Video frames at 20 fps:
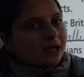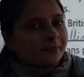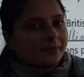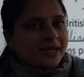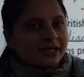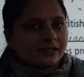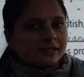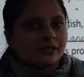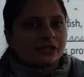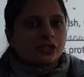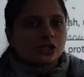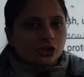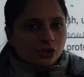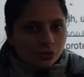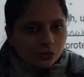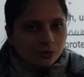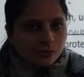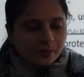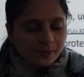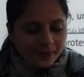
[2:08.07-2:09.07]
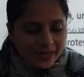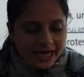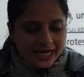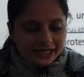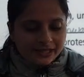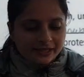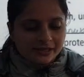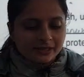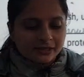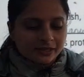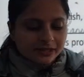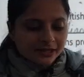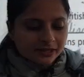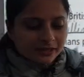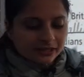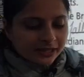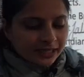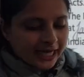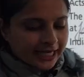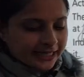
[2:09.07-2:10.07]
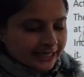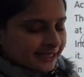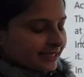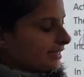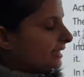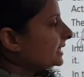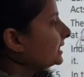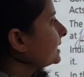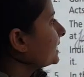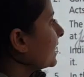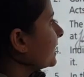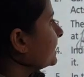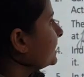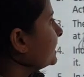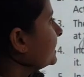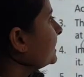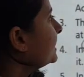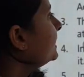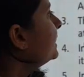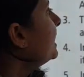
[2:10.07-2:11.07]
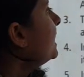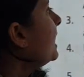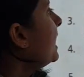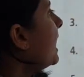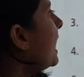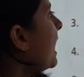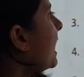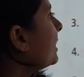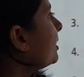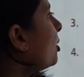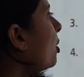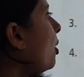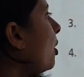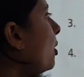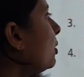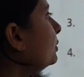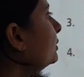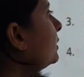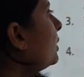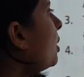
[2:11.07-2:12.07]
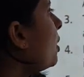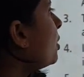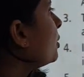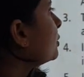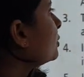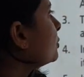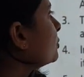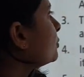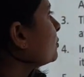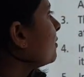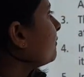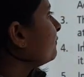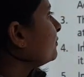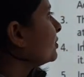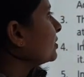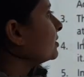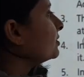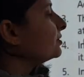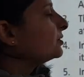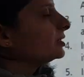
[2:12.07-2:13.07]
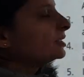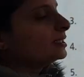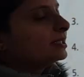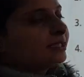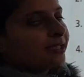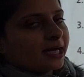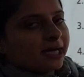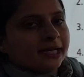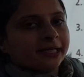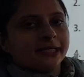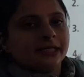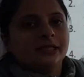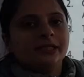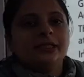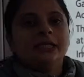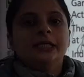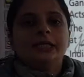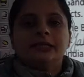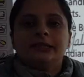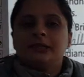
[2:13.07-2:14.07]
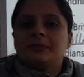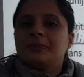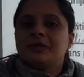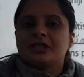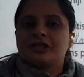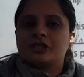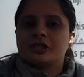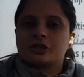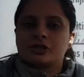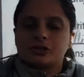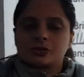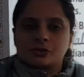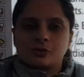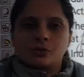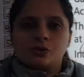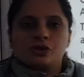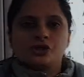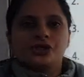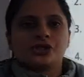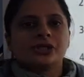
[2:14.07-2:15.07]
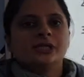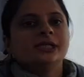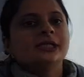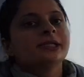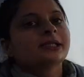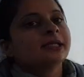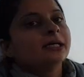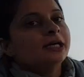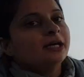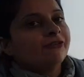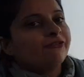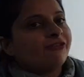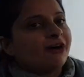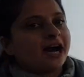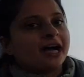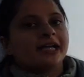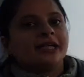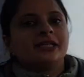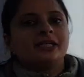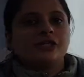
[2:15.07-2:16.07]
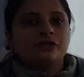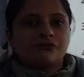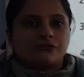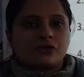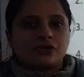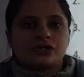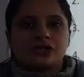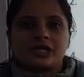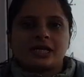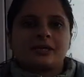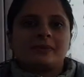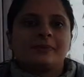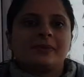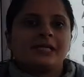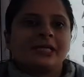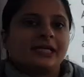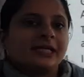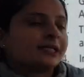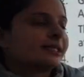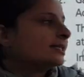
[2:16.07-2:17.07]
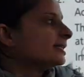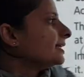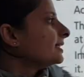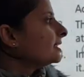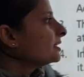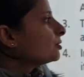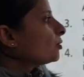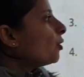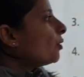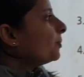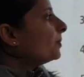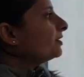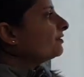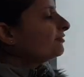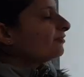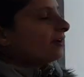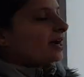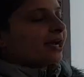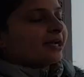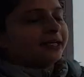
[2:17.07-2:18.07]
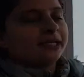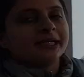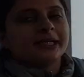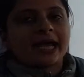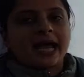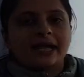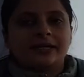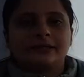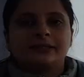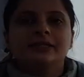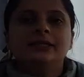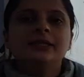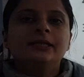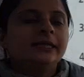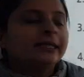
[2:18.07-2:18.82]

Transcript: massacre took place in the year 1919, and on the orders of General Dyer, the British soldiers fired for 10 minutes. They did open firing at the